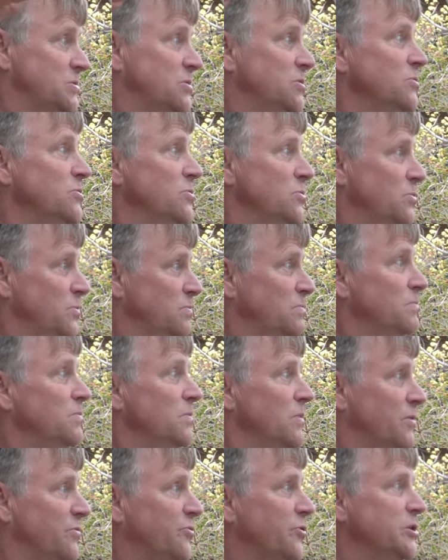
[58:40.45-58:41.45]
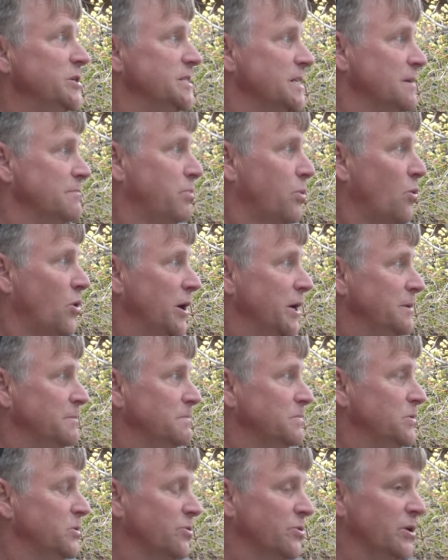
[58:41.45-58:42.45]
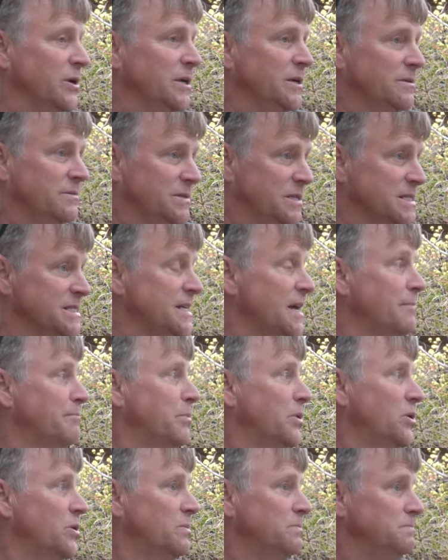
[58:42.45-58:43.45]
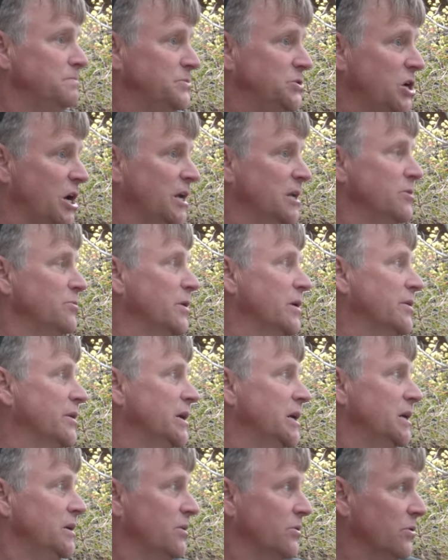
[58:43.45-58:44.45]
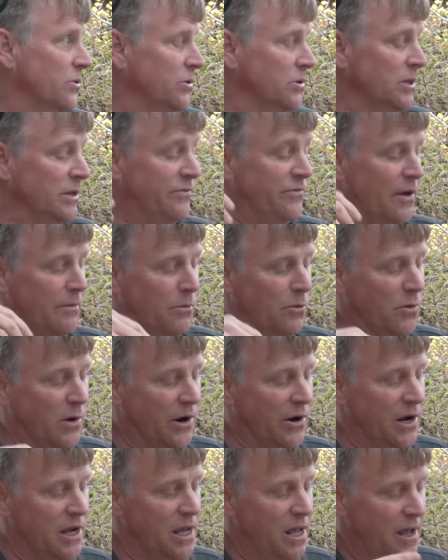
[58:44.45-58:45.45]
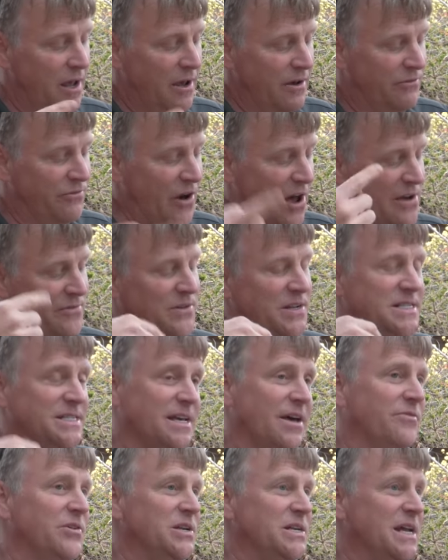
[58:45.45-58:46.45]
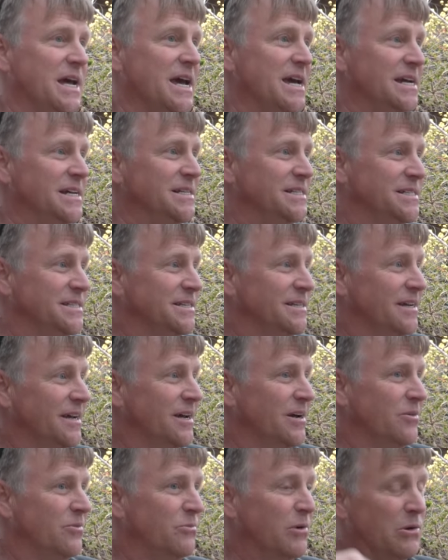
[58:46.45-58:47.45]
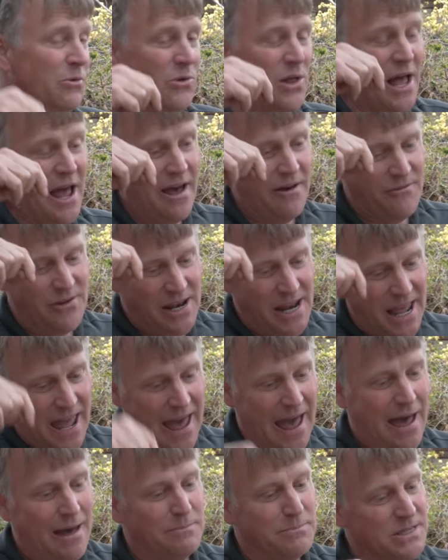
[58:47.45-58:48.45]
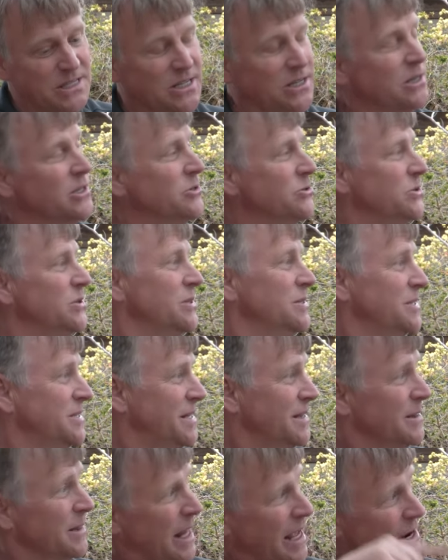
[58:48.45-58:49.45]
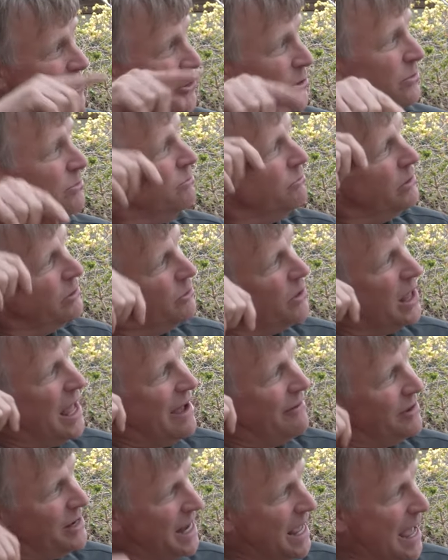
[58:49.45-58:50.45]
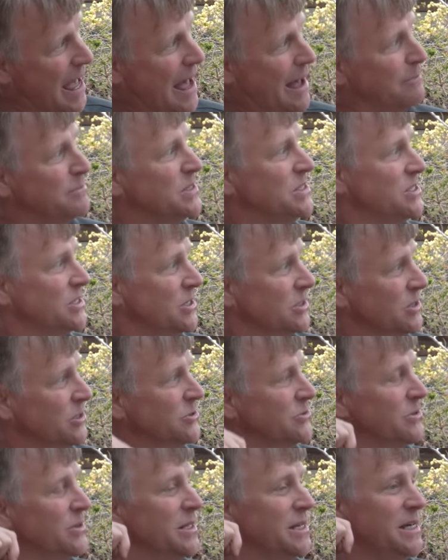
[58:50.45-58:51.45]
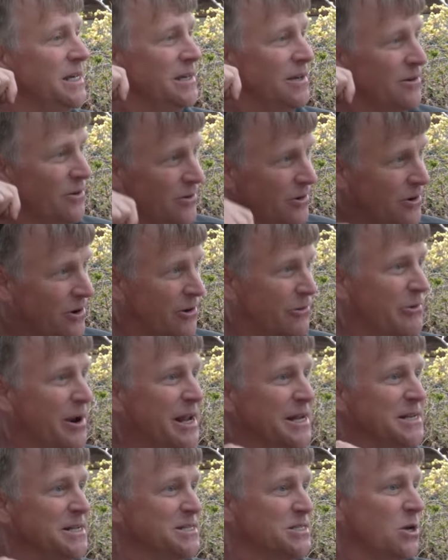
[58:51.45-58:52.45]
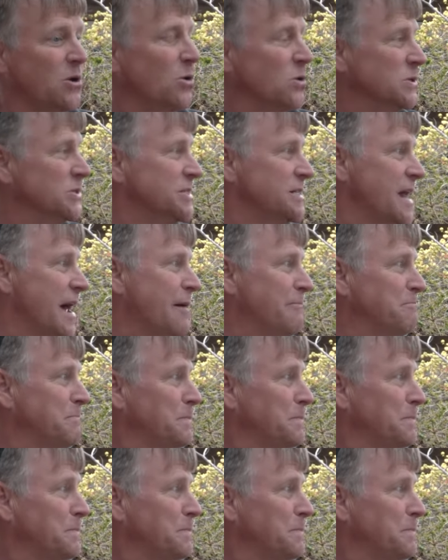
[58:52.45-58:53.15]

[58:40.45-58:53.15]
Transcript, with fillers: to the freezing point during December, January, early February, 5 to 7 days we will have an absolute later. We will have an absolutely horrendous cold snap.